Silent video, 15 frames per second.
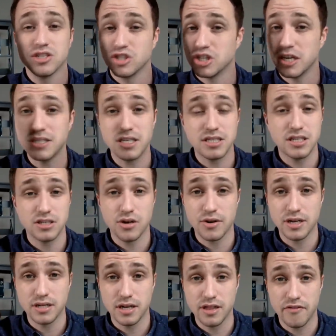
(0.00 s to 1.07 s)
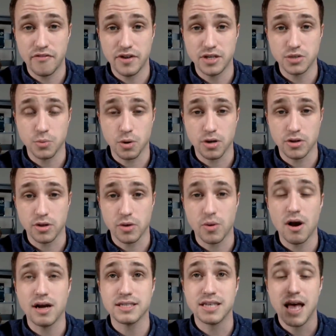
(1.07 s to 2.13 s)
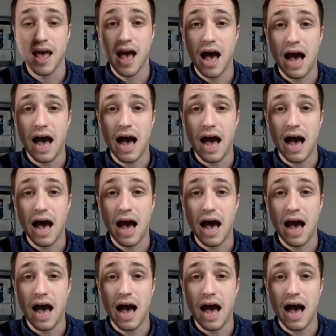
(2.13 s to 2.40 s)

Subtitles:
Jesus has already done the finished work on the cross.